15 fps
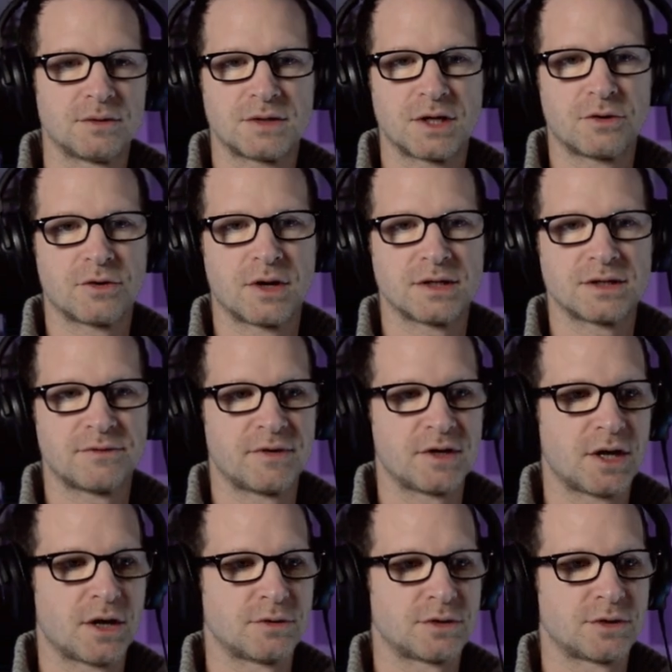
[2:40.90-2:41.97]
synchronizing
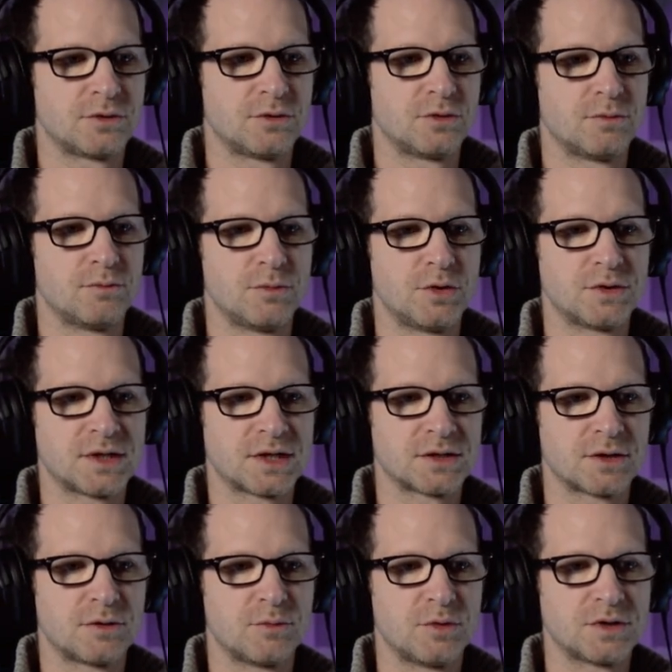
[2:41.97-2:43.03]
video to music.
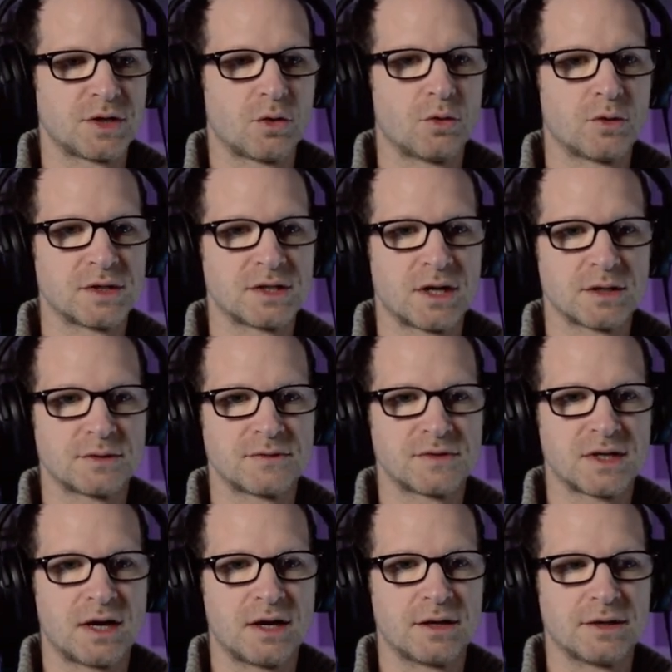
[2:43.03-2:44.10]
So the music always starts with
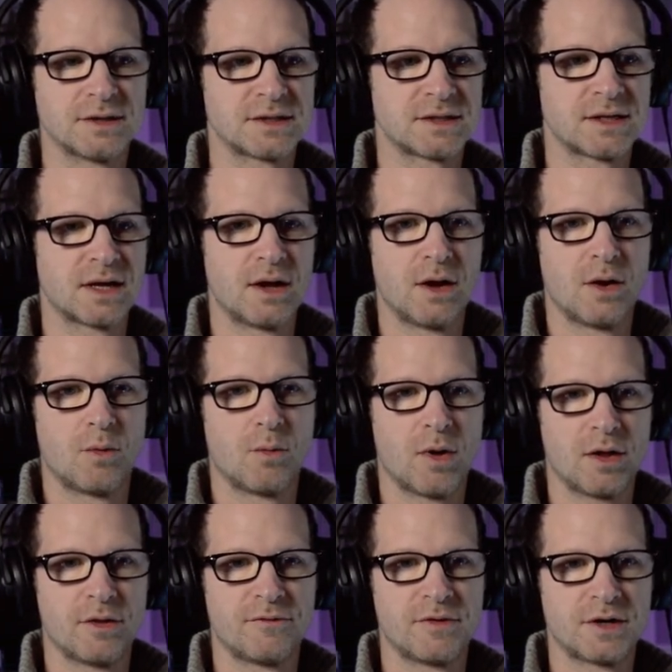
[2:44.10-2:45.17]
silence
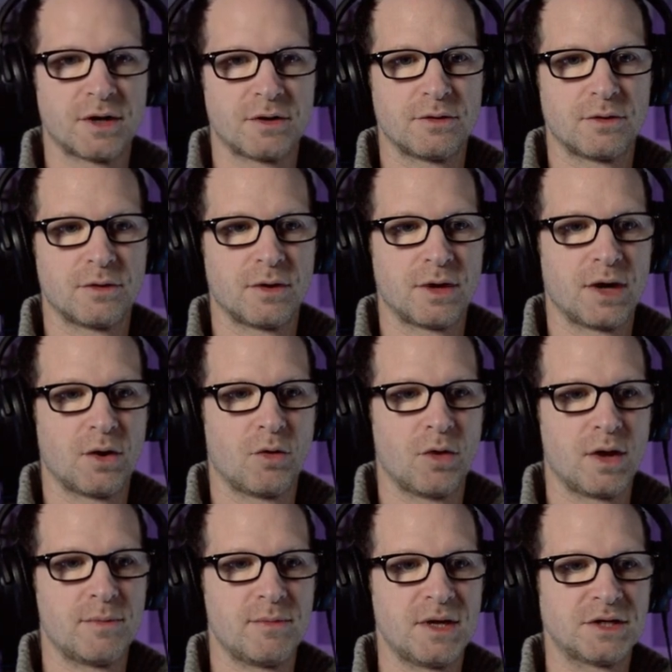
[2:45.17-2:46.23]
while the video
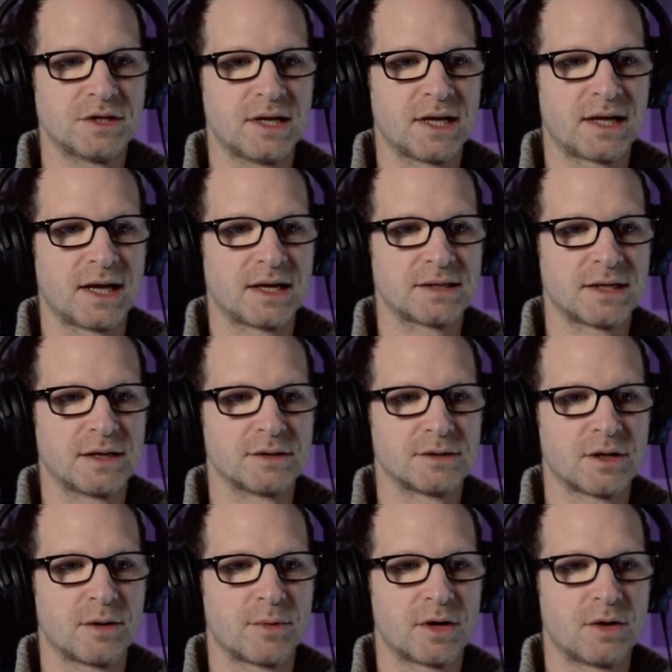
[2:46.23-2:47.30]
immediately kicks in.
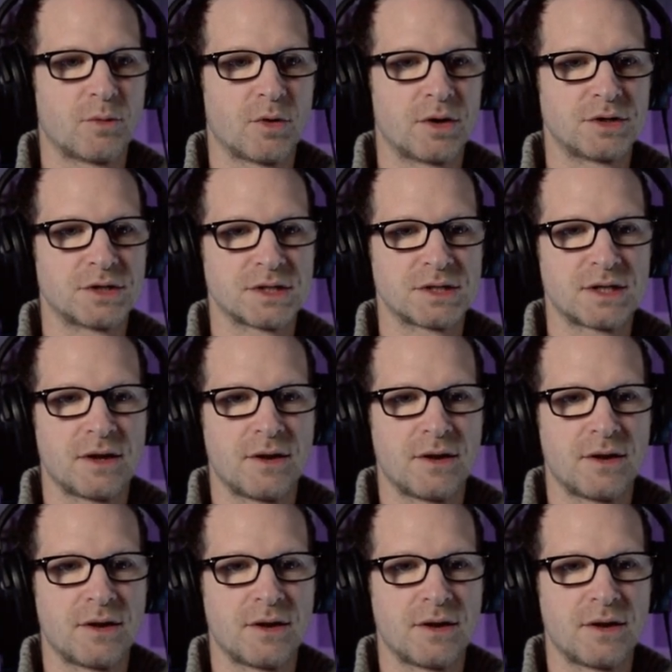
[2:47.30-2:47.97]
So I'm going to want to just